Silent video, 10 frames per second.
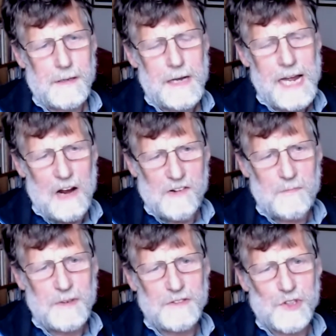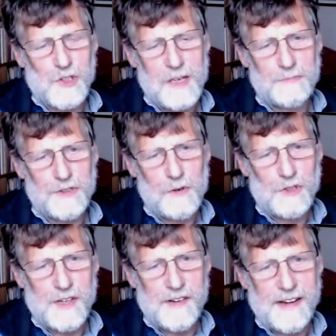our spiritual
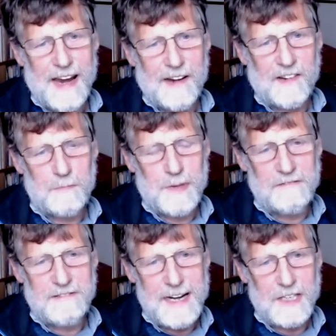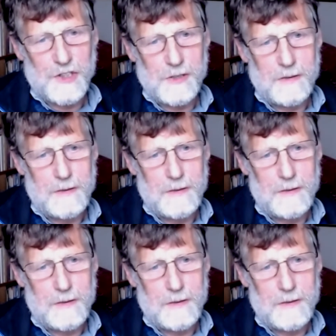approach is experiential.